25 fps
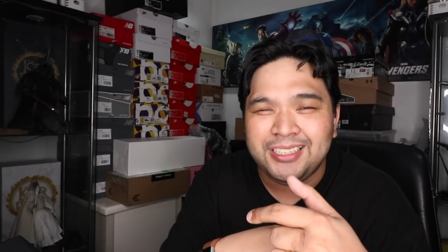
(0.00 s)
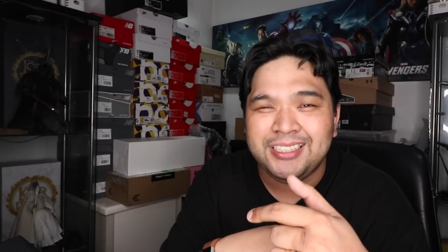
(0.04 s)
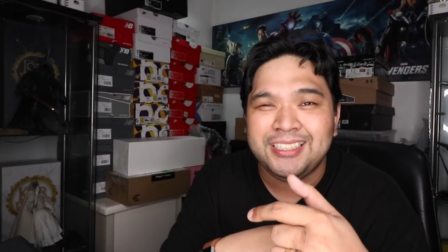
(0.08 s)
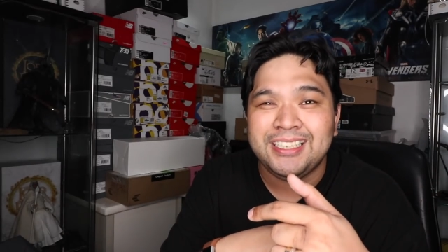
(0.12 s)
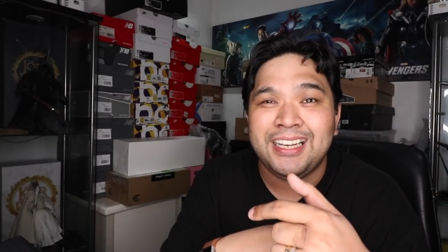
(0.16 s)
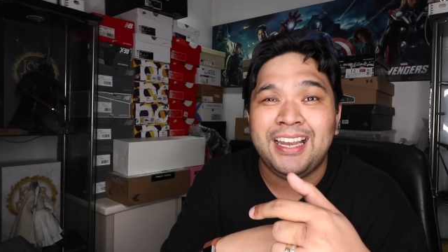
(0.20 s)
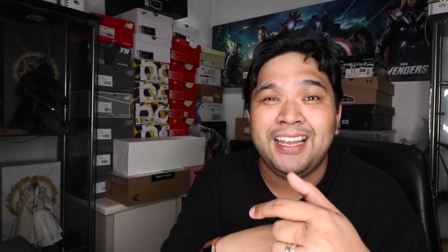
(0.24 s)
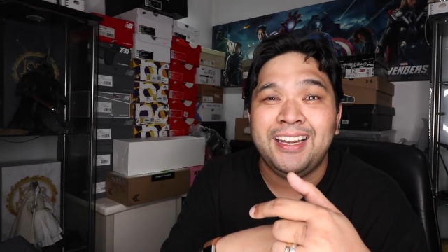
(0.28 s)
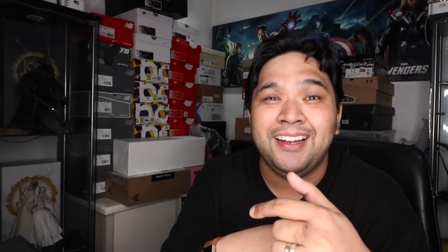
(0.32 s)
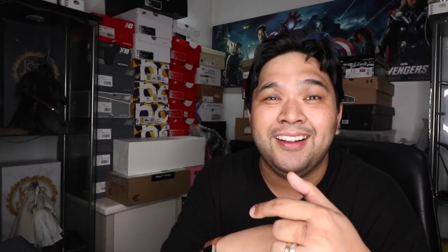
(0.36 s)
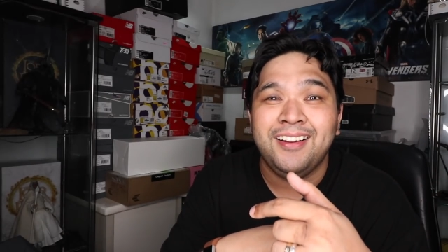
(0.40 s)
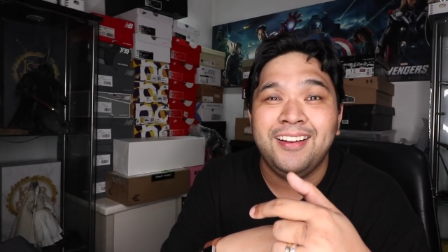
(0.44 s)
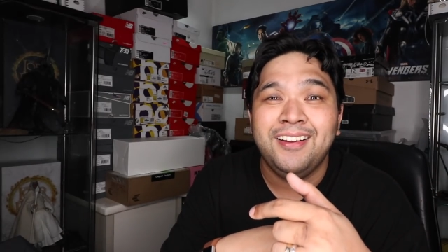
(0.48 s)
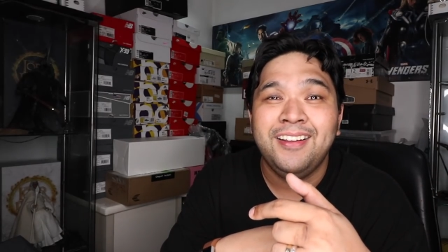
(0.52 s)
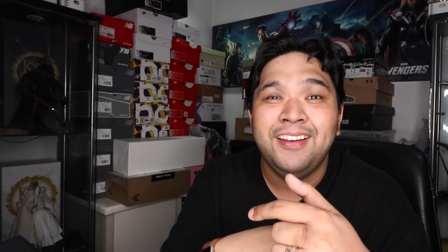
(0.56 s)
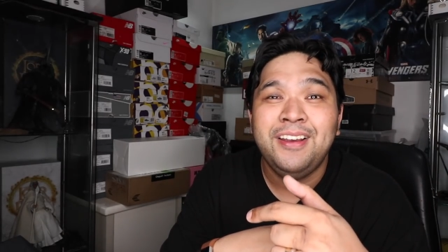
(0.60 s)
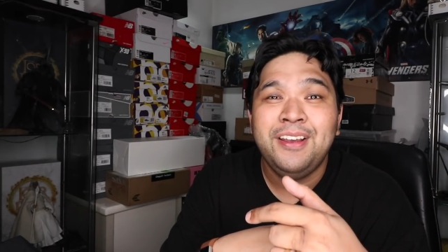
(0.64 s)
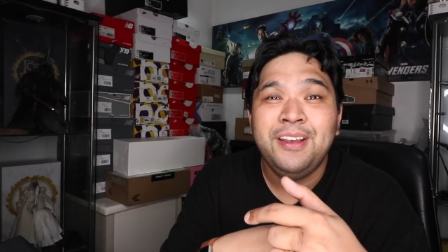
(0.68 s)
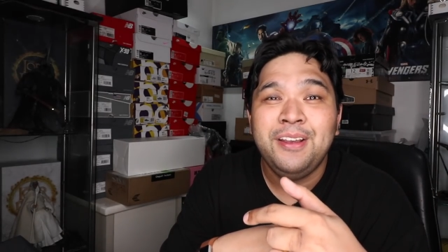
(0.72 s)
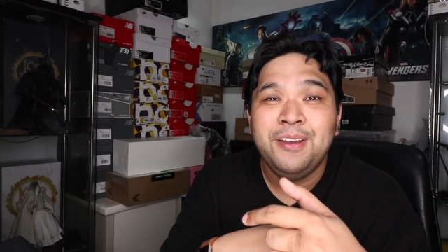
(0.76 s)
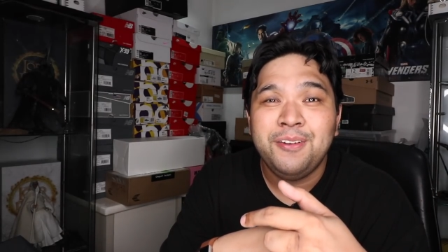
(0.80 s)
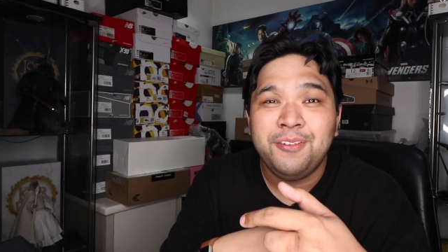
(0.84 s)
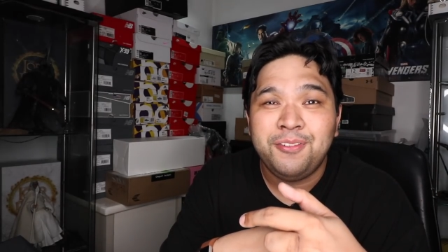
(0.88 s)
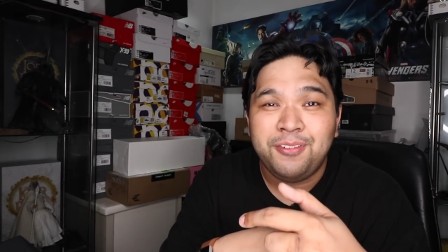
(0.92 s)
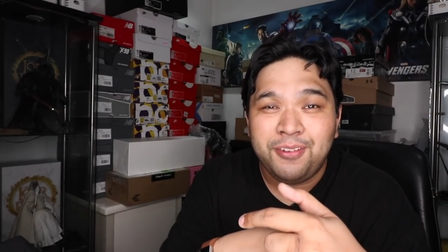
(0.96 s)
channel.
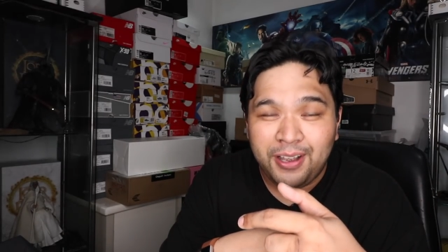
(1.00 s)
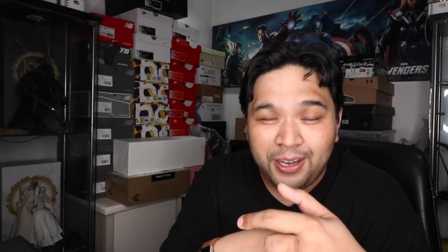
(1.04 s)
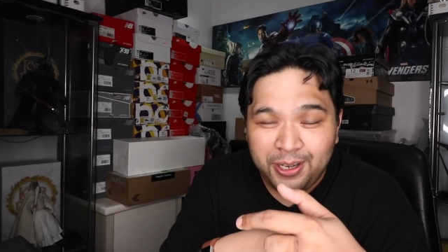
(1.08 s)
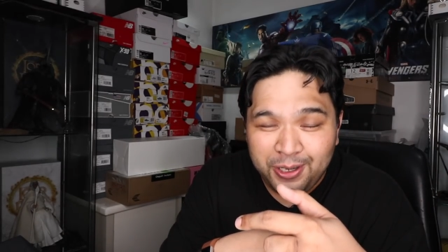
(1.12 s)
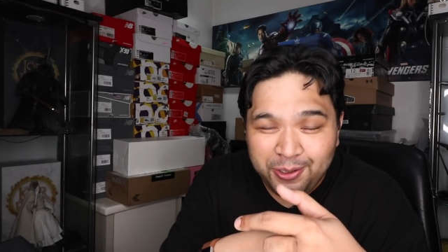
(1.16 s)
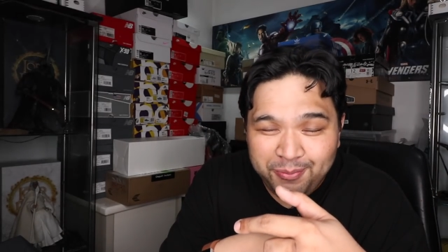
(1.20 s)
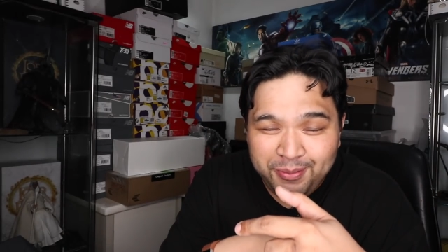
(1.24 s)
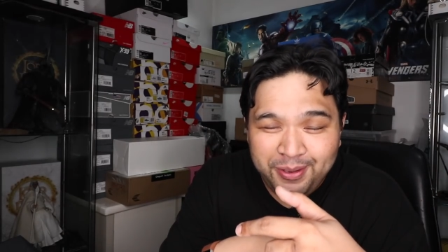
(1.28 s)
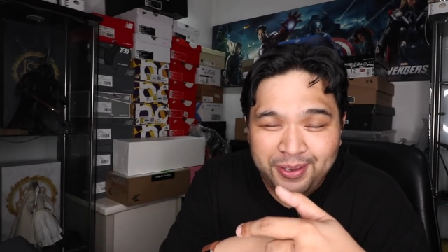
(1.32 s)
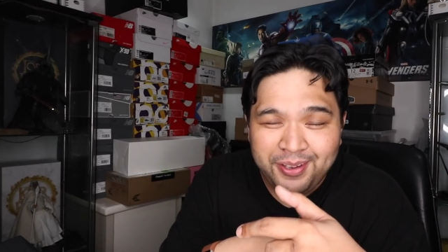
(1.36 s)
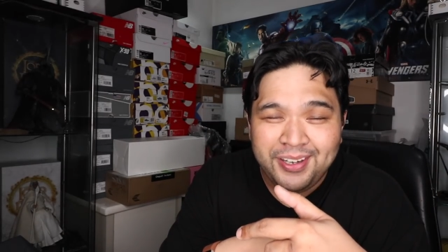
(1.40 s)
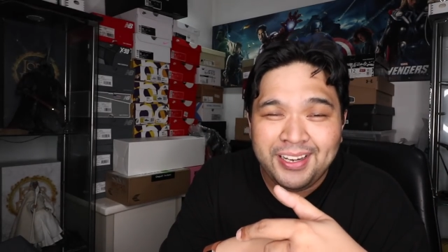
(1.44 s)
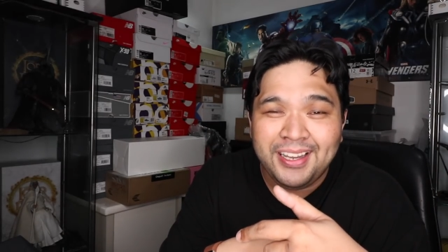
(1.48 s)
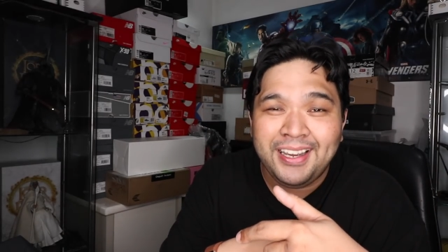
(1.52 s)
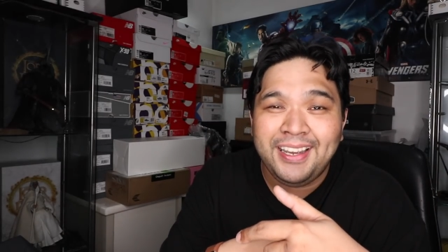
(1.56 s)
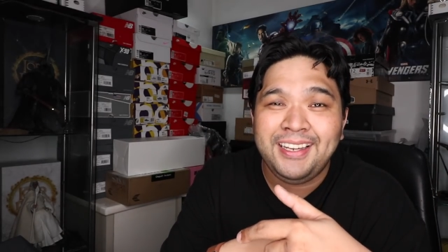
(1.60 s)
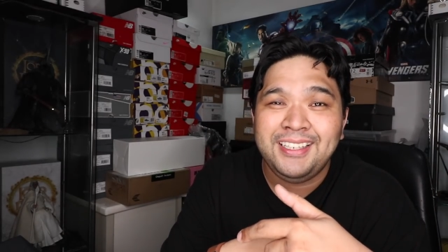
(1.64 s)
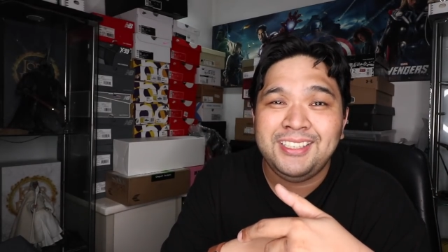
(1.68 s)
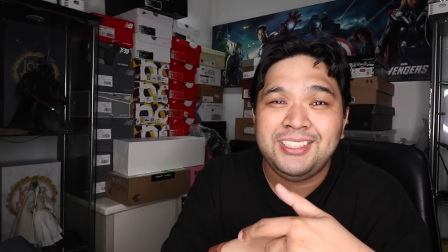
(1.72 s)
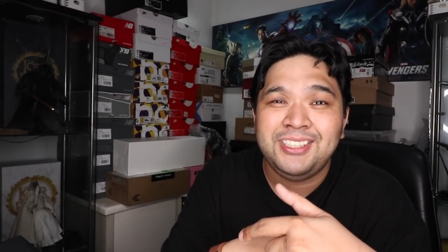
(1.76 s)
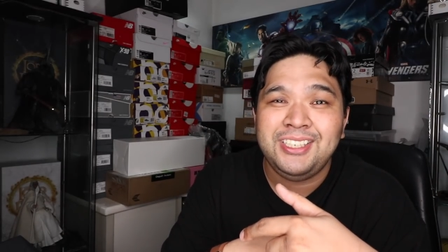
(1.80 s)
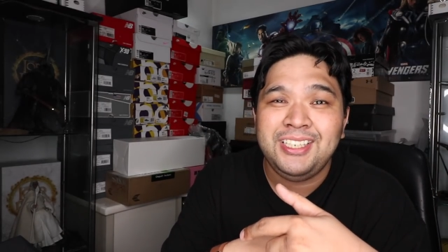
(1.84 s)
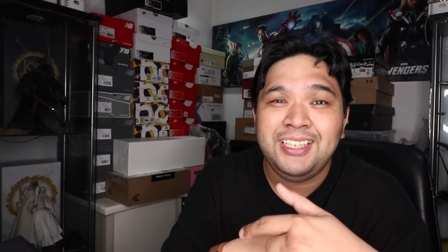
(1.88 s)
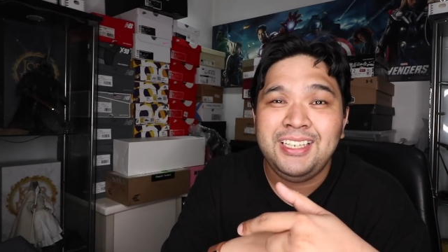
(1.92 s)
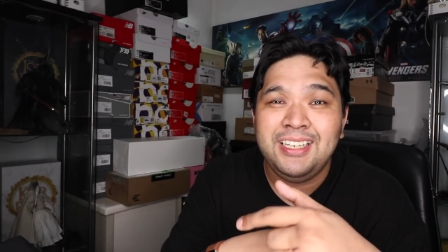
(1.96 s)
Follow me on
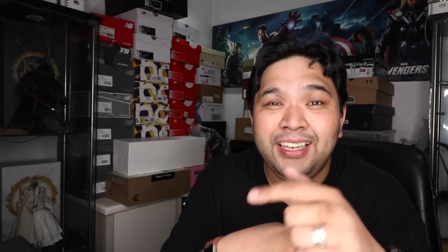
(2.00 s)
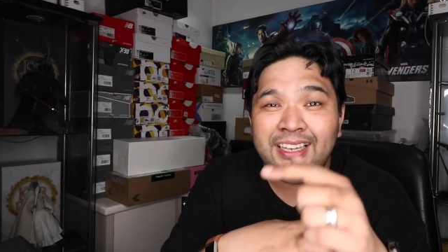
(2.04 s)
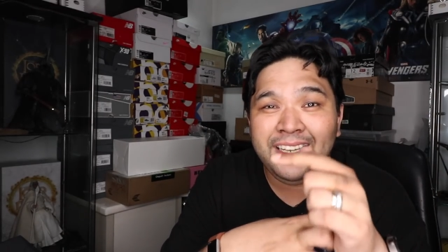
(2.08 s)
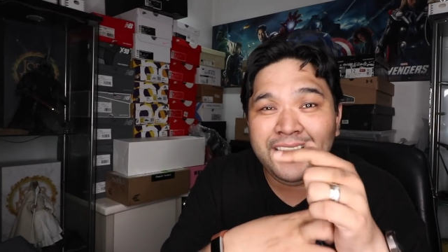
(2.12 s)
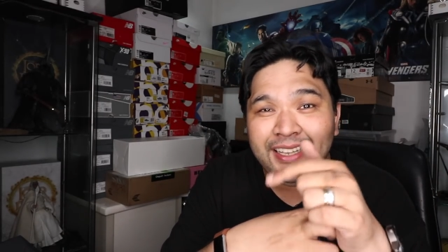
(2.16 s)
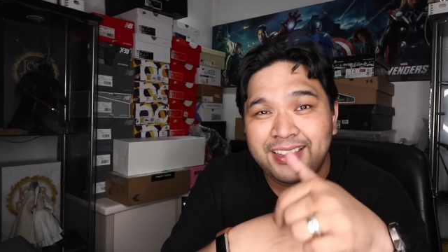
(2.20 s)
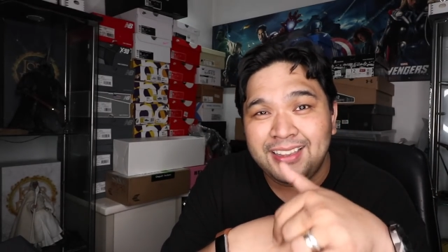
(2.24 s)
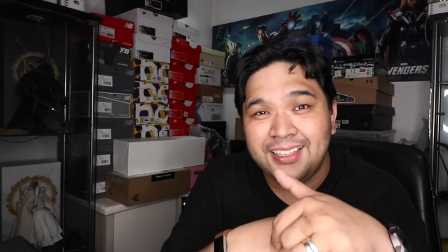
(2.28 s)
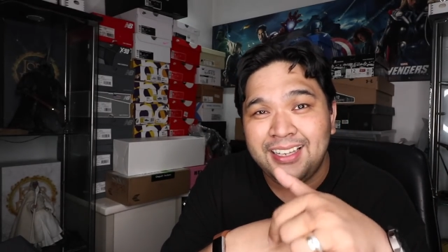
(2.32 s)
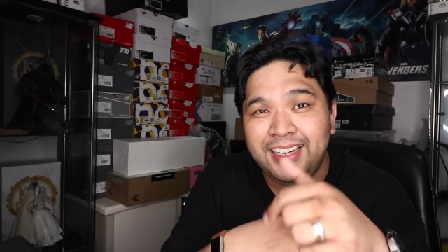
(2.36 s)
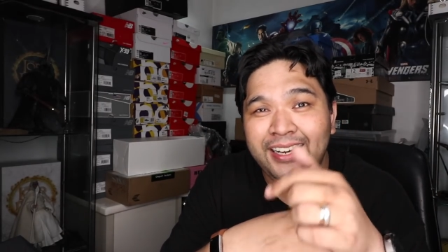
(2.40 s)
IG. Hit